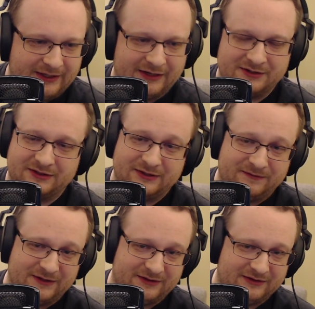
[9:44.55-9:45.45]
in addition
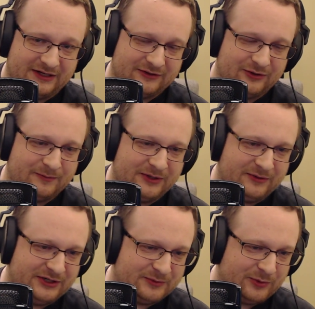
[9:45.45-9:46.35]
to fixing that low
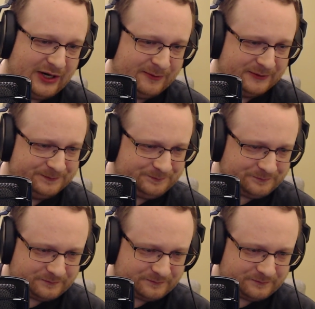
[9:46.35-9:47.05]
mid-range problem.